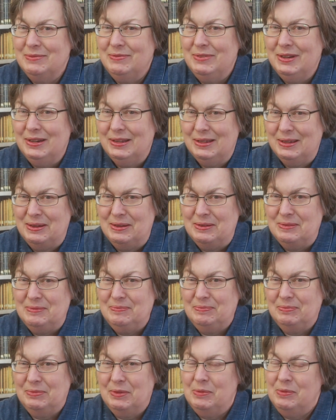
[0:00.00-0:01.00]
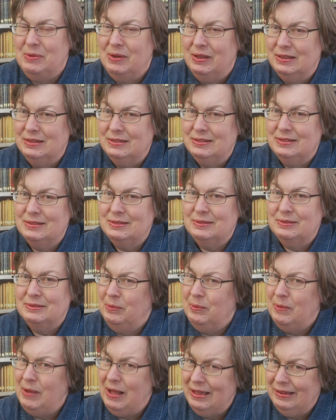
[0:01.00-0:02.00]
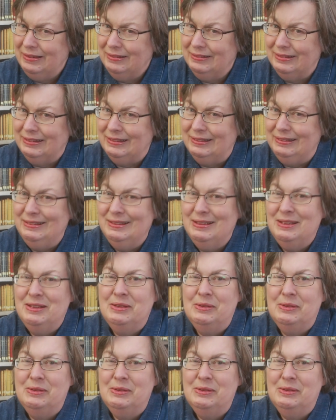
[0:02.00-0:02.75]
video was, wildly,